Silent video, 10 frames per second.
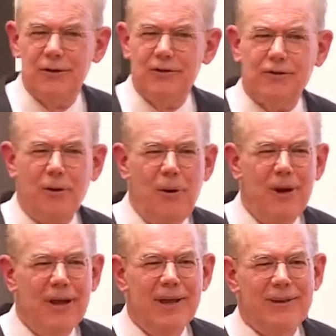So
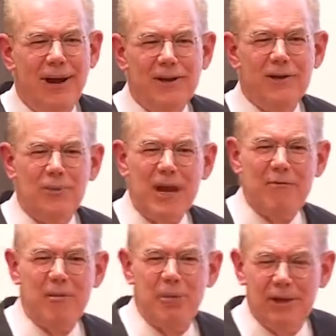the idea that we
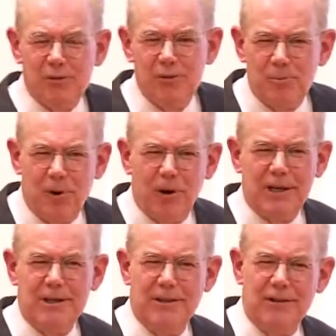have a political
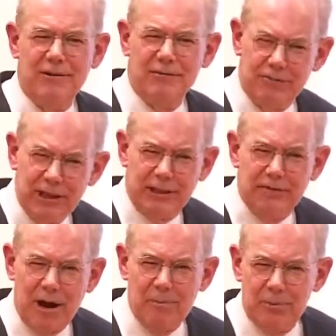party that really
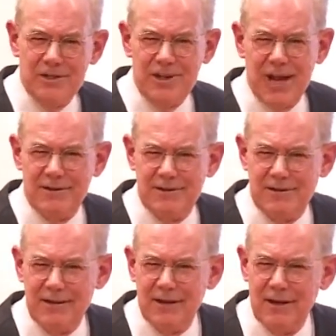
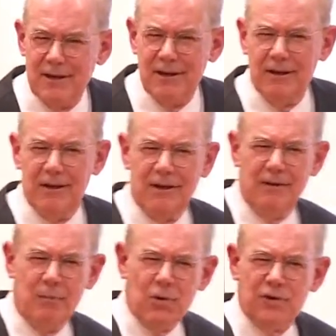represents
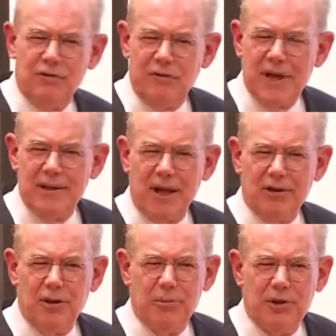modus vivendi
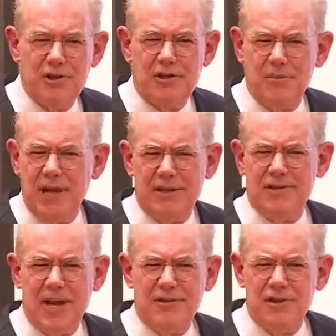liberalism and
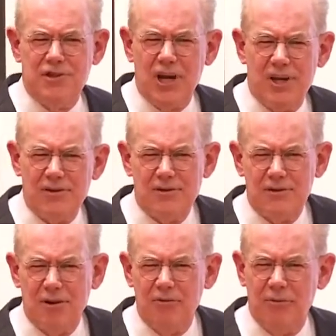stands a
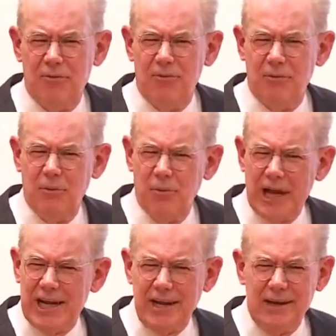chance of
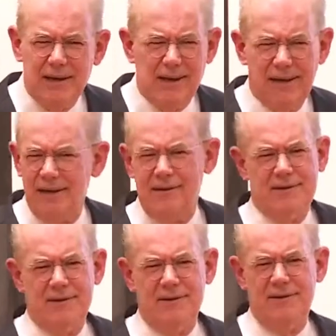winning
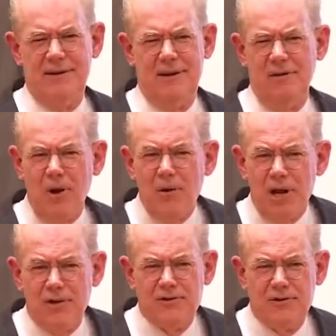is
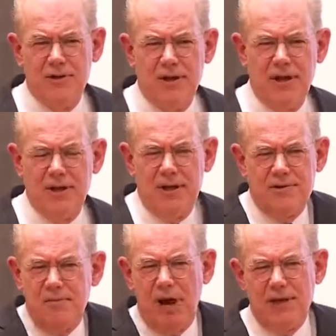erroneous. It,
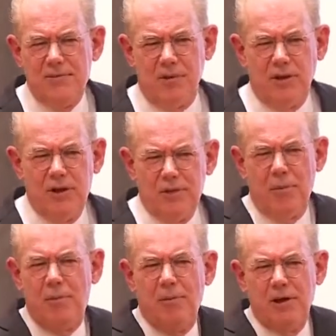it's impossible. The
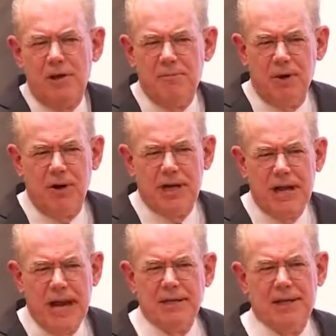Republican
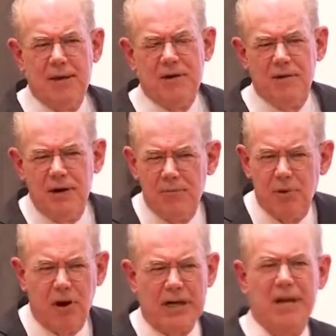Party and the
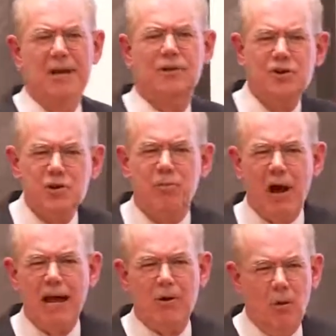Democratic Party,
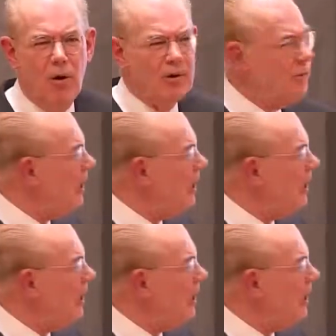despite all the